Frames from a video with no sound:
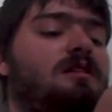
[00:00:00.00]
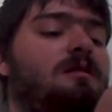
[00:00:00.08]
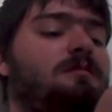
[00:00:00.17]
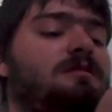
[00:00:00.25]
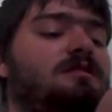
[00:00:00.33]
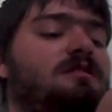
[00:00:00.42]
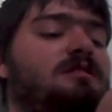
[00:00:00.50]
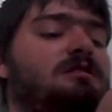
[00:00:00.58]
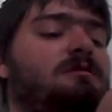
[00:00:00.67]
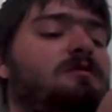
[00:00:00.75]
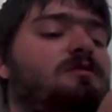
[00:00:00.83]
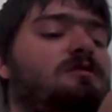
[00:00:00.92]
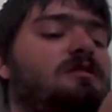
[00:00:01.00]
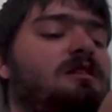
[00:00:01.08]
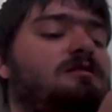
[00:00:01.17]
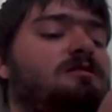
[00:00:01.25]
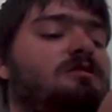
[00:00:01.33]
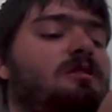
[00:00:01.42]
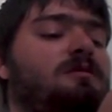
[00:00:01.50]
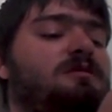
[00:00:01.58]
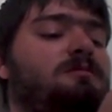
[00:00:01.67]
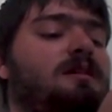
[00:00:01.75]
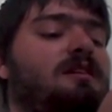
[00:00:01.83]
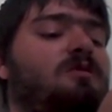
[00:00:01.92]
I mean, she kissed me 3 times and called me
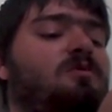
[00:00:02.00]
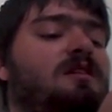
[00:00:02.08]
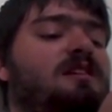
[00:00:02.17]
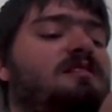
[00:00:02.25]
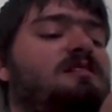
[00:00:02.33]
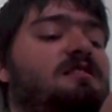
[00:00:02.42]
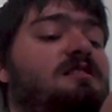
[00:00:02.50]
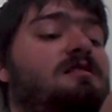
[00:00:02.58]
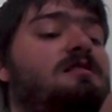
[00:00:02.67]
Spiky Waikiki.